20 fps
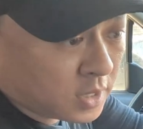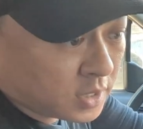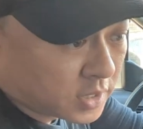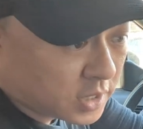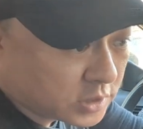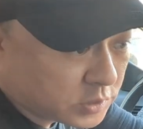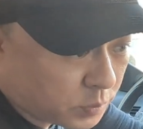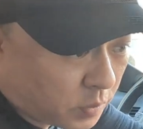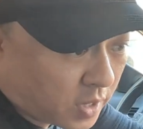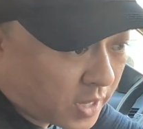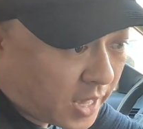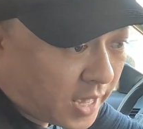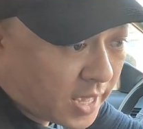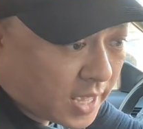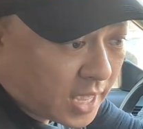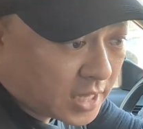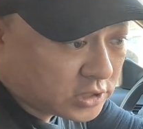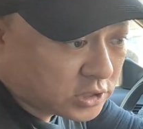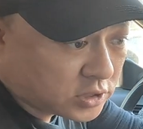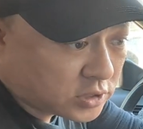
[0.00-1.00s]

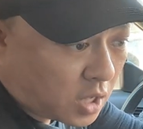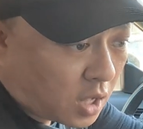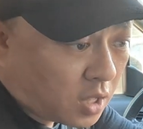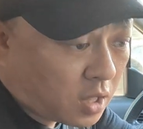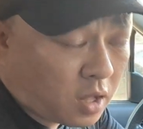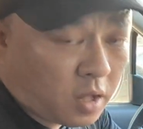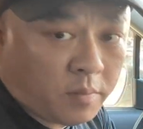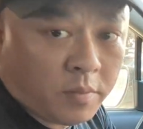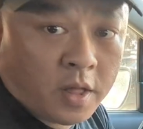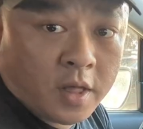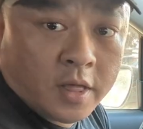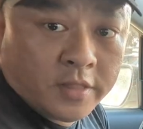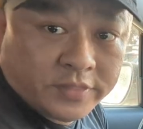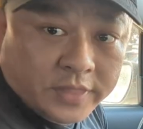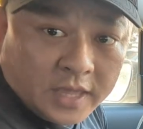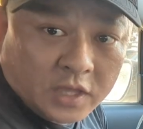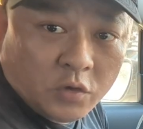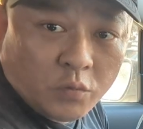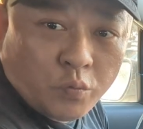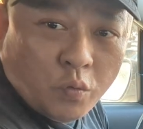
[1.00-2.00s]
GizmoGuyGadgets.com.
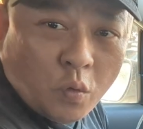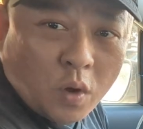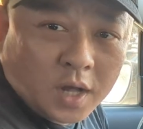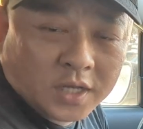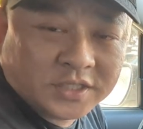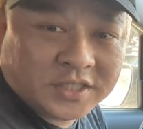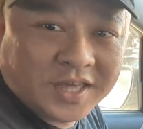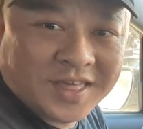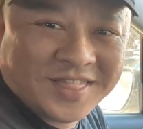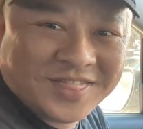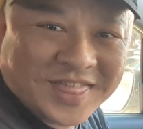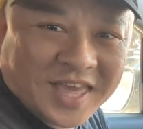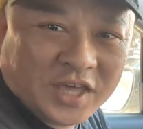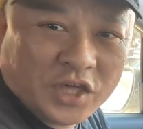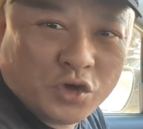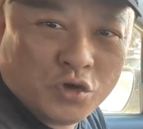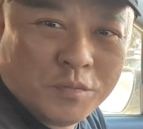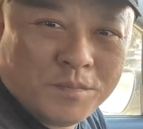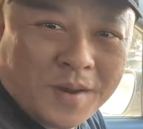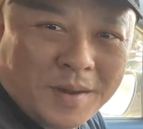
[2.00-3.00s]
Thank you for watching. Thank
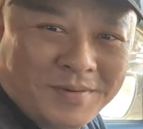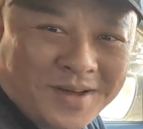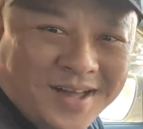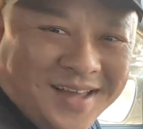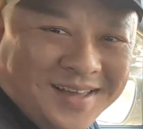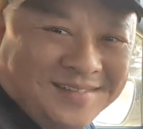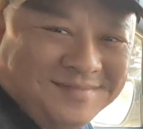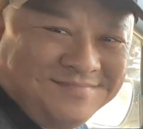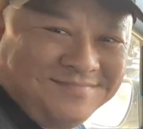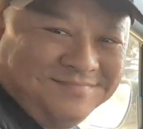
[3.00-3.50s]
you. Bye-bye.